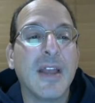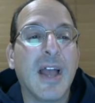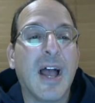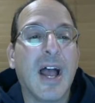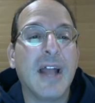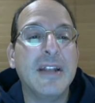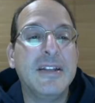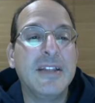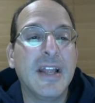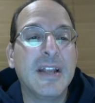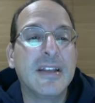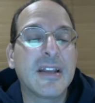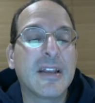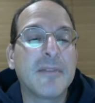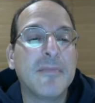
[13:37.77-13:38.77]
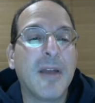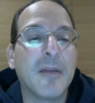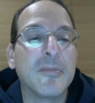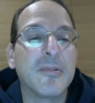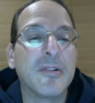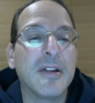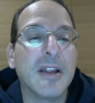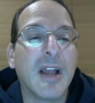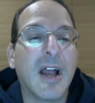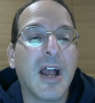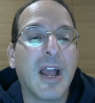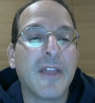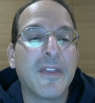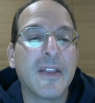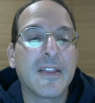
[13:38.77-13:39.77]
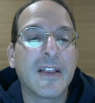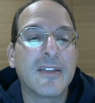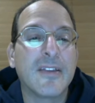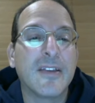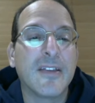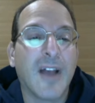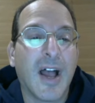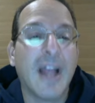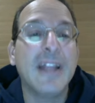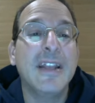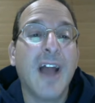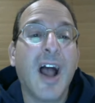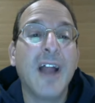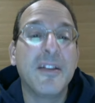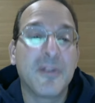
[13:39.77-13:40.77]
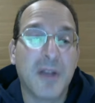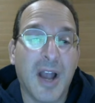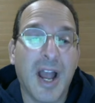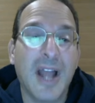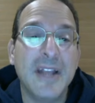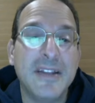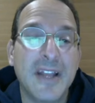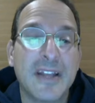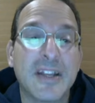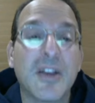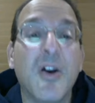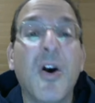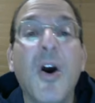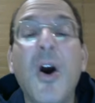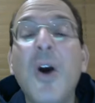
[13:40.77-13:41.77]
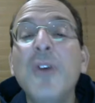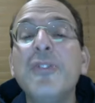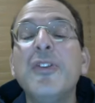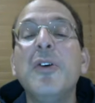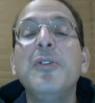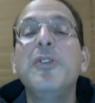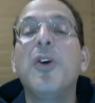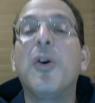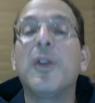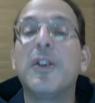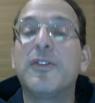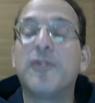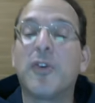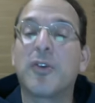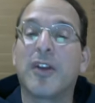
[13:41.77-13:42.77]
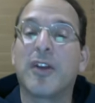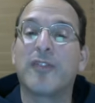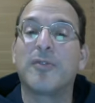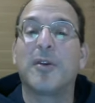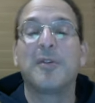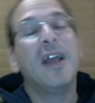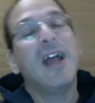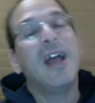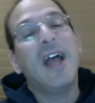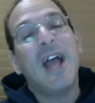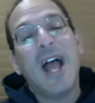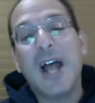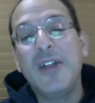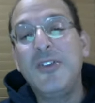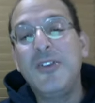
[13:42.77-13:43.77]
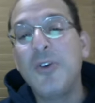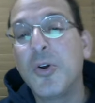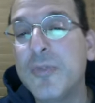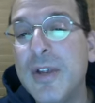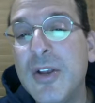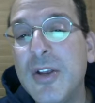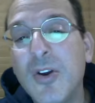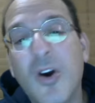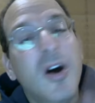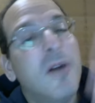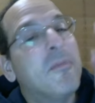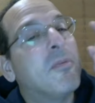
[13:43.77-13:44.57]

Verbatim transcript: Eidetic memory, uh, I think that says I, I, eidetic, also known as photographic memory and total recall,